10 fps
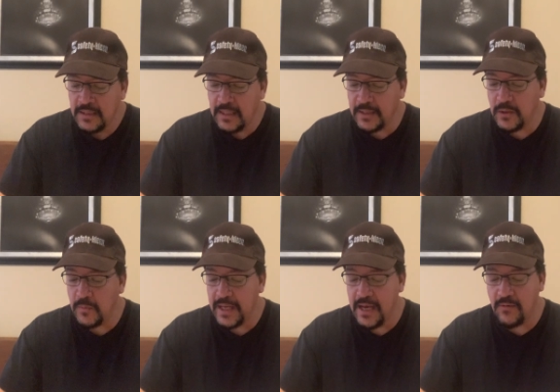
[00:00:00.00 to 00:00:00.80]
I know
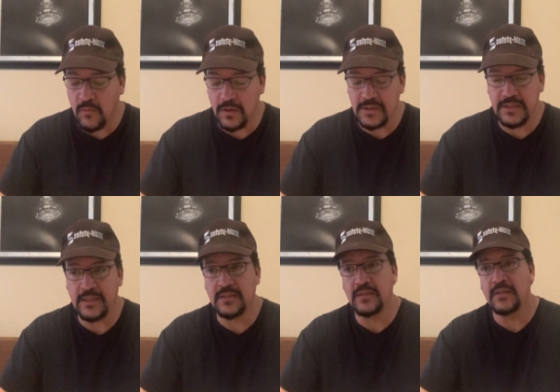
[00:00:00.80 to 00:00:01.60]
we have a
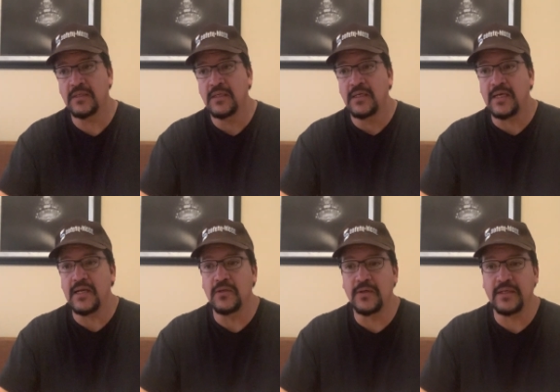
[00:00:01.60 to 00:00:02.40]
worksheet to kind
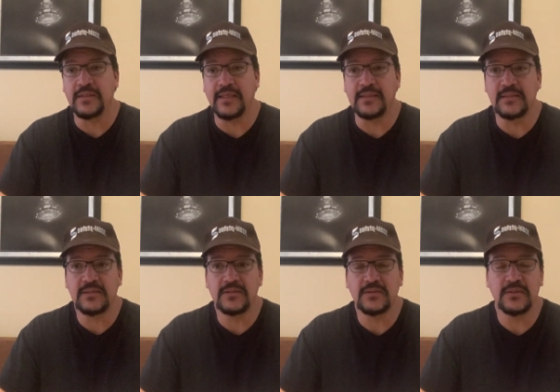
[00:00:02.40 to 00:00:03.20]
of look at the
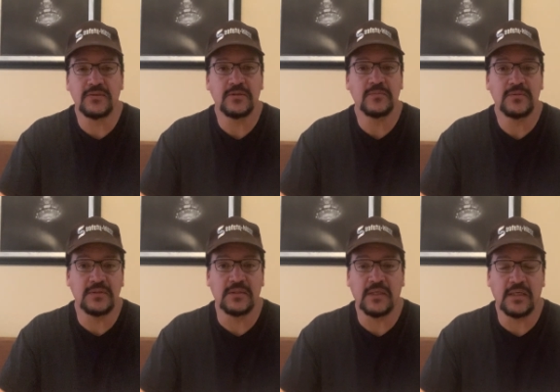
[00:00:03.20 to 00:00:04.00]
ignition systems
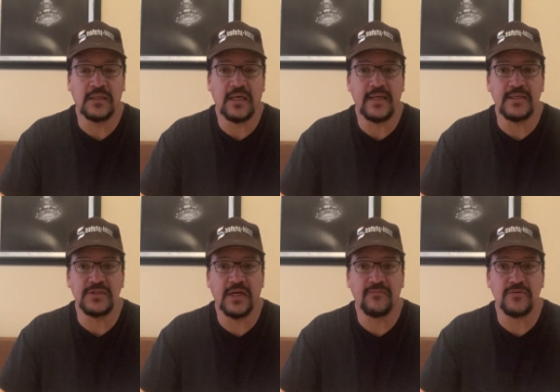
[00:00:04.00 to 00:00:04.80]
and kind of
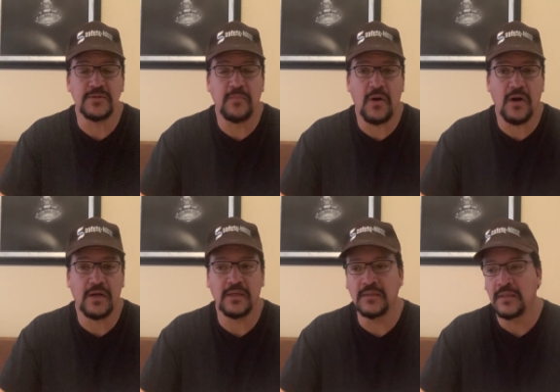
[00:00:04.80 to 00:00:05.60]
check for spark
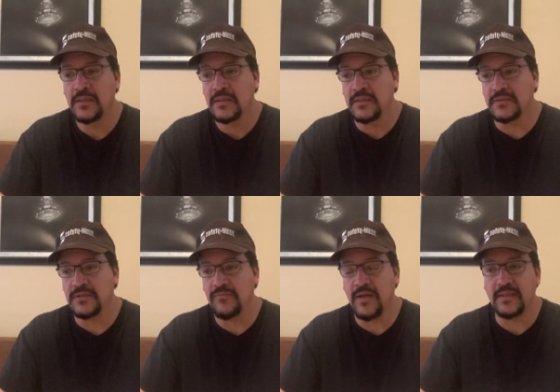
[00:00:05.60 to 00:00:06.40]
and
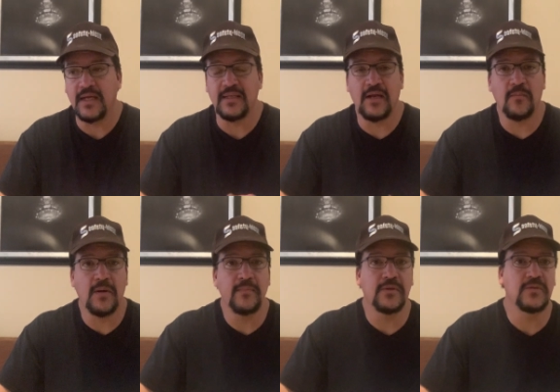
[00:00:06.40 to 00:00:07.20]
stuff like that I'll
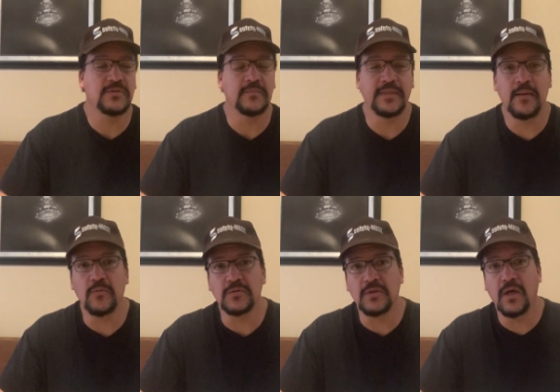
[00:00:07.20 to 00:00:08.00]
probably do some
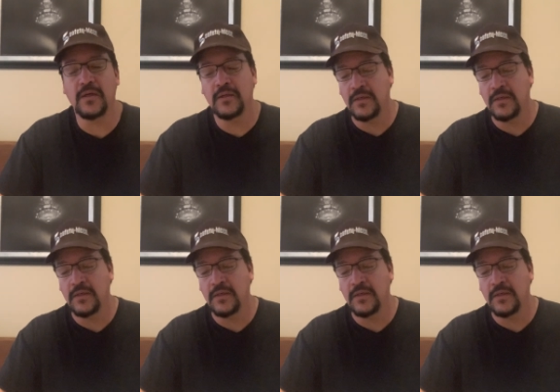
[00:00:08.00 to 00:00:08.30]
demos on